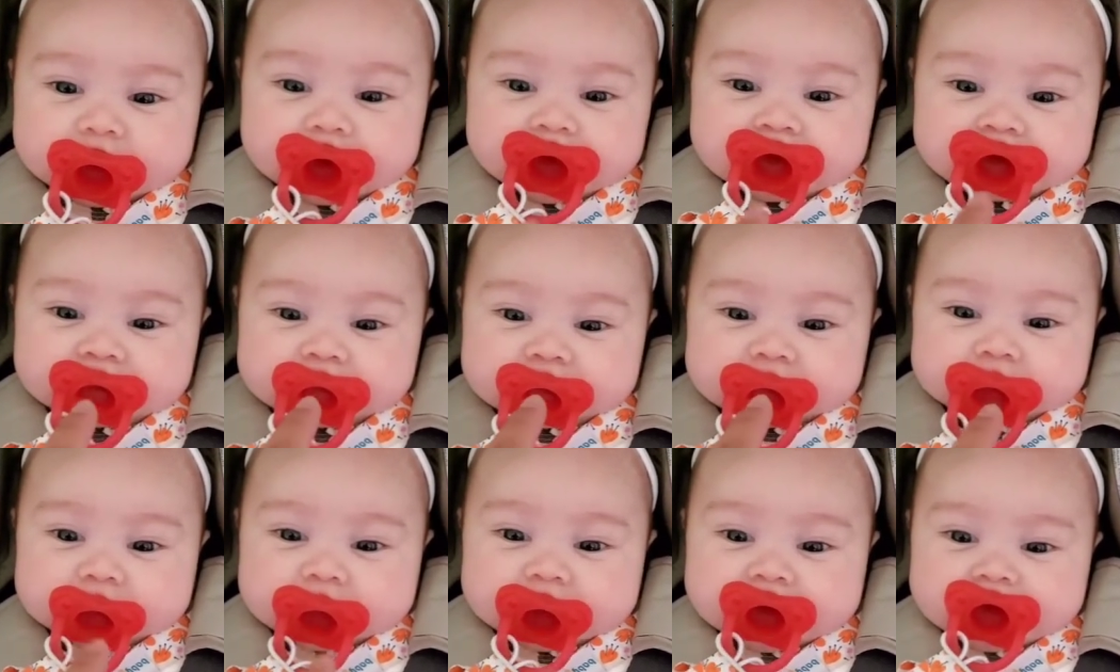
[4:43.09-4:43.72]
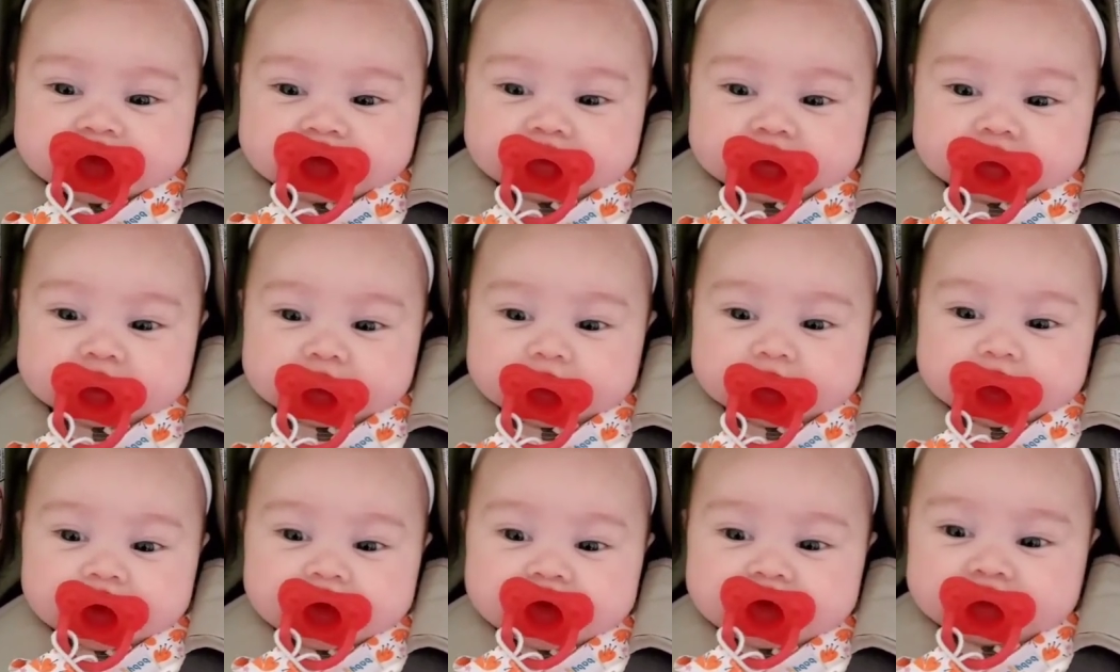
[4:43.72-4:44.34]
I can get it right
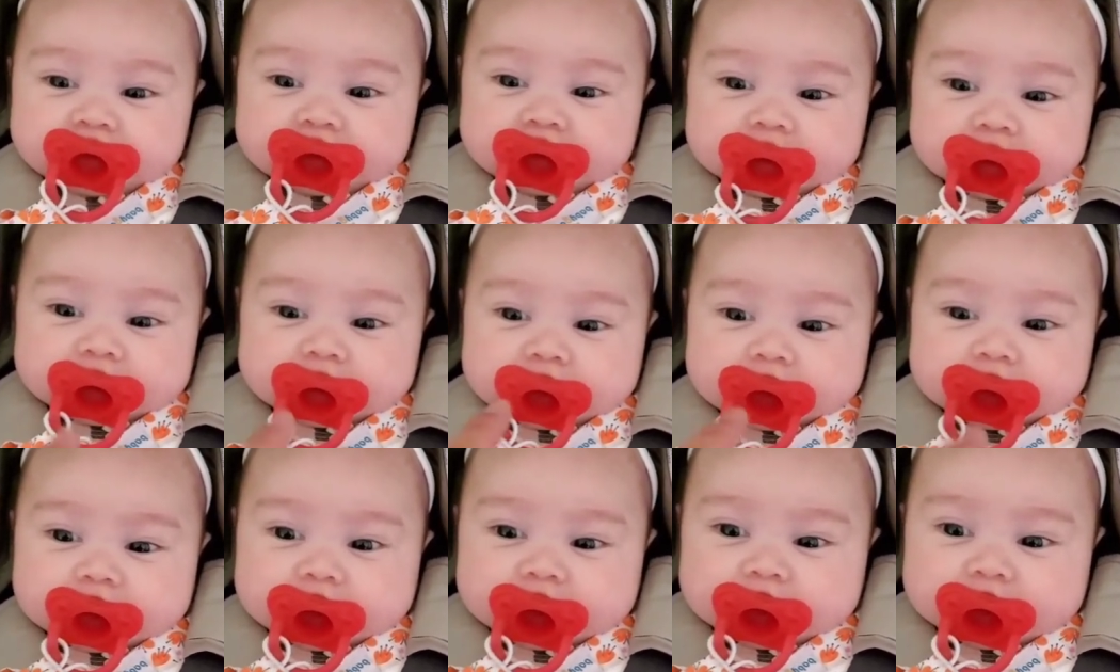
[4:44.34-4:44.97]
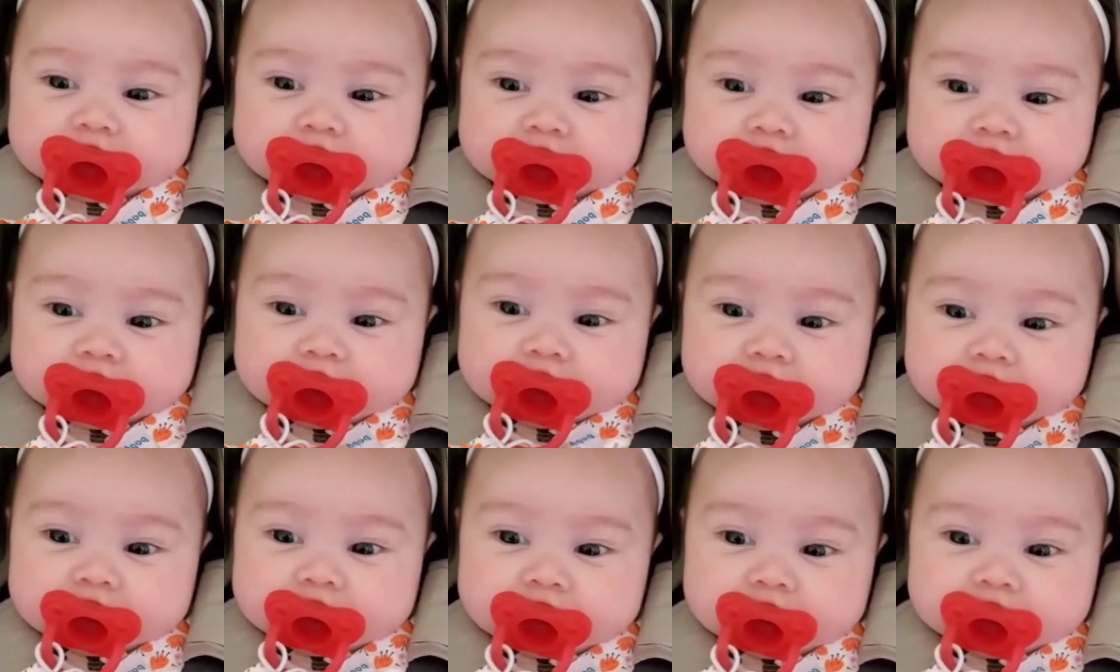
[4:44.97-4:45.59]
away. If not, then I
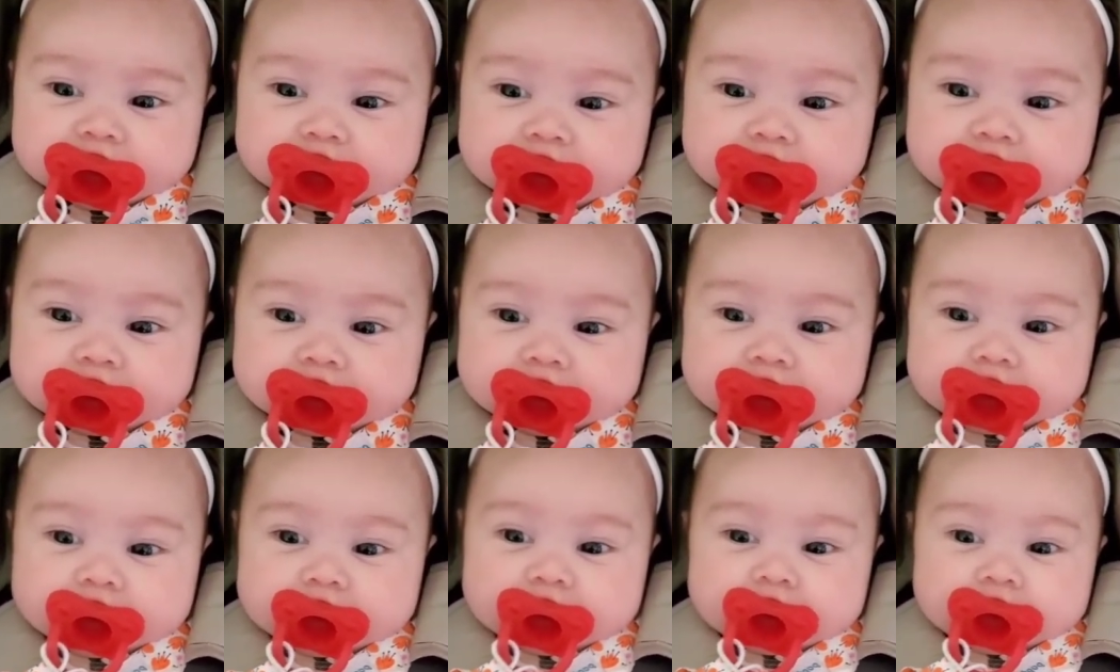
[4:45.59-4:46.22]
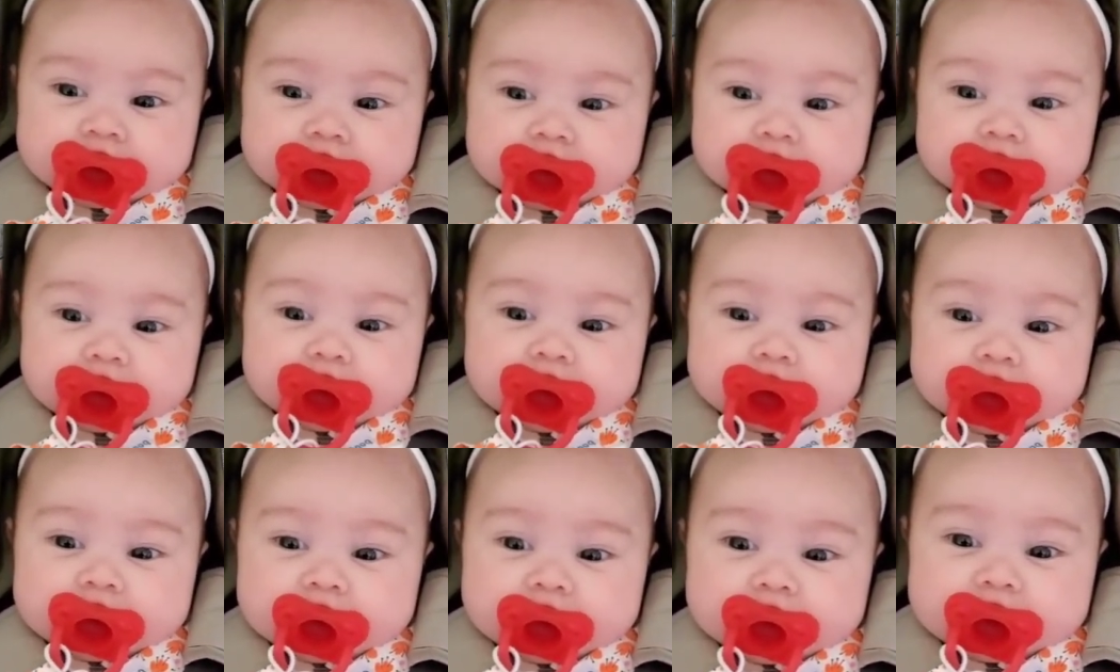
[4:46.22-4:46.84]
put back here. I put back
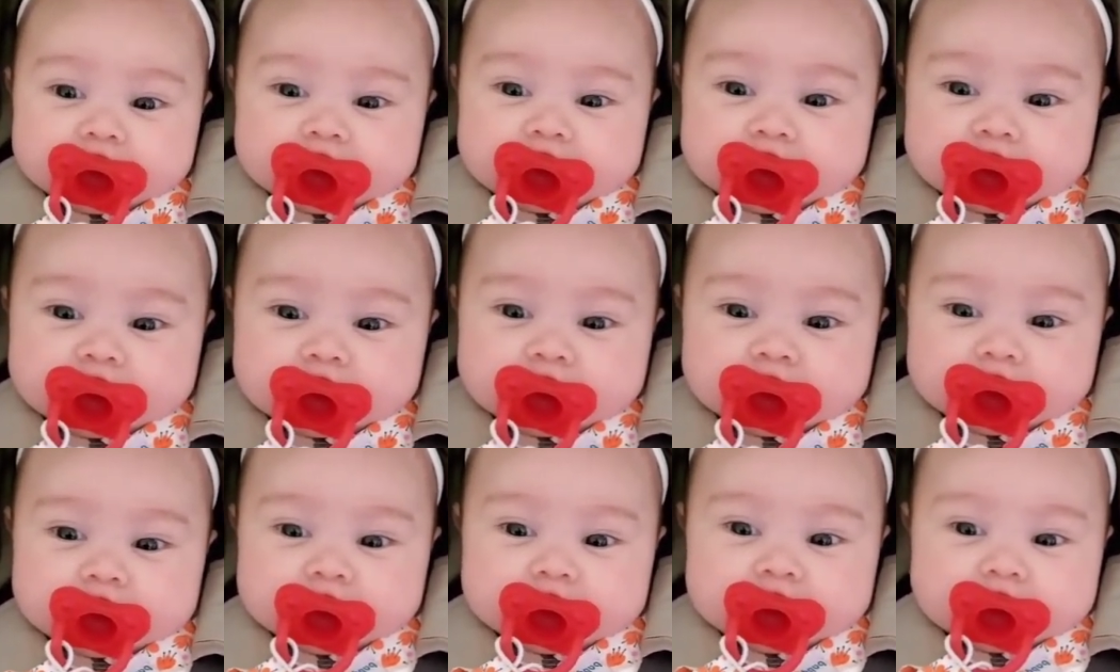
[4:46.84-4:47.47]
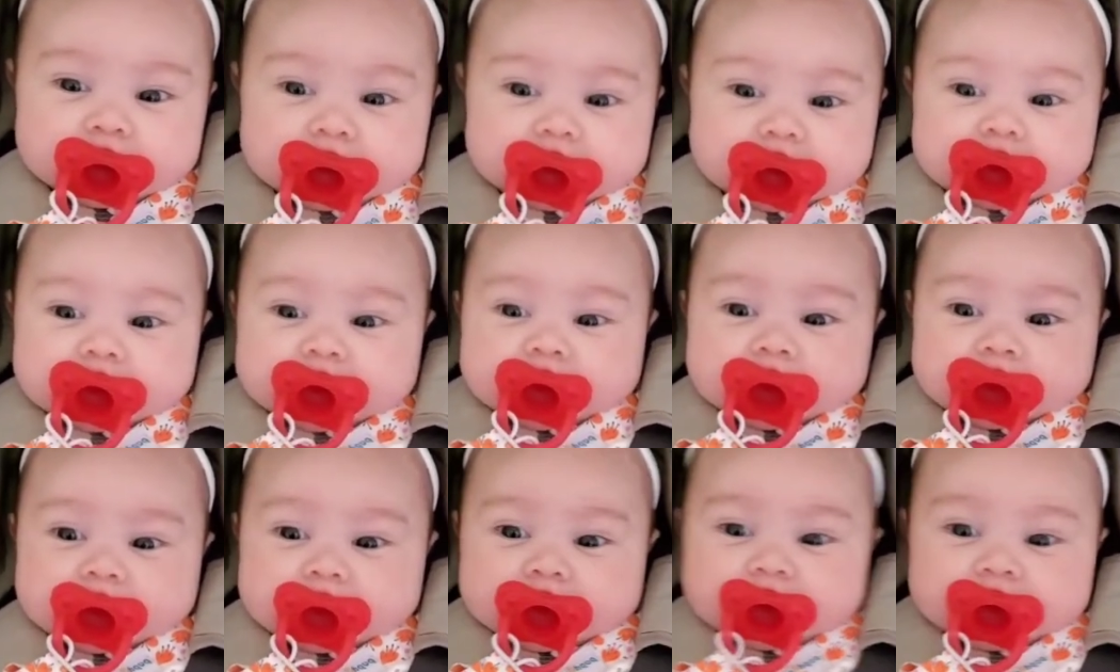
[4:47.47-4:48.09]
under her shirt.
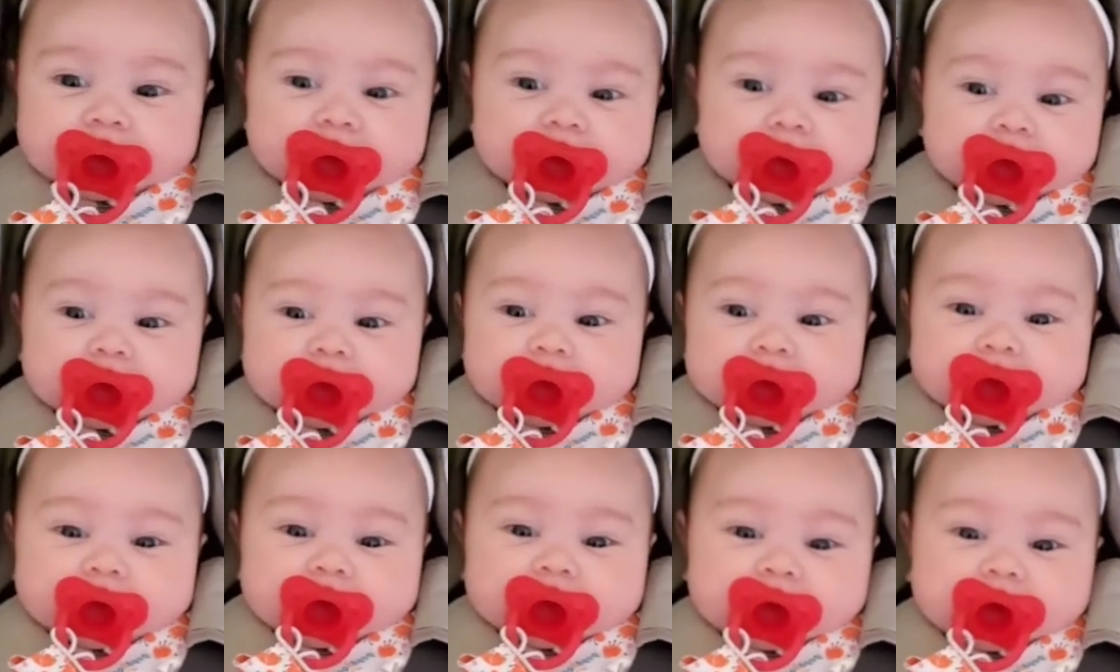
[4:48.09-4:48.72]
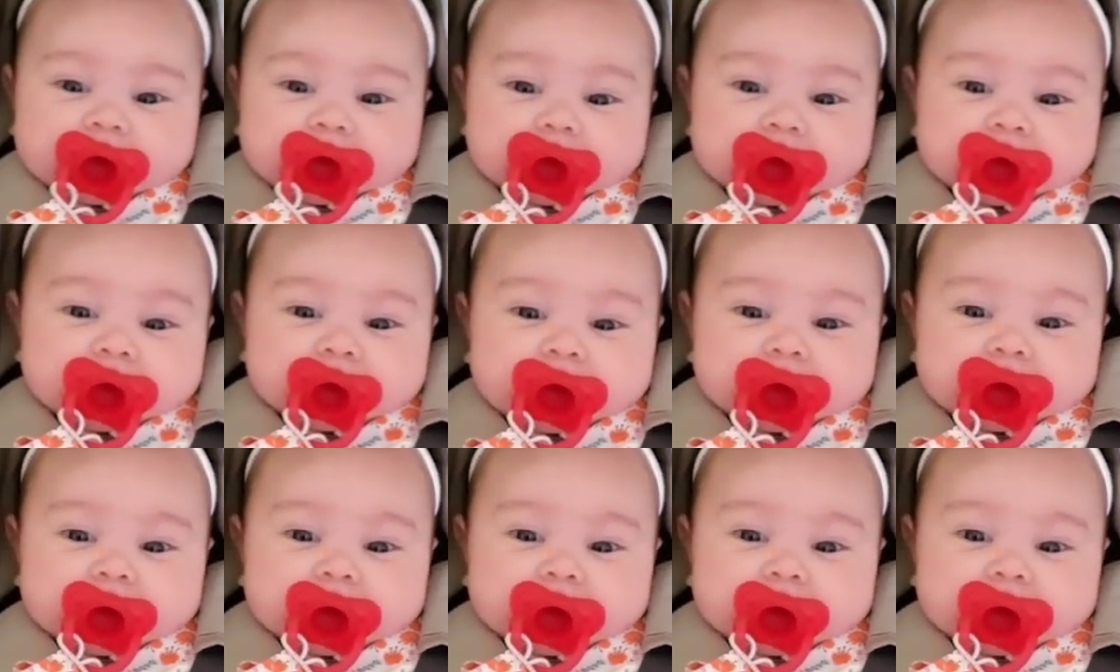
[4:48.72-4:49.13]
So,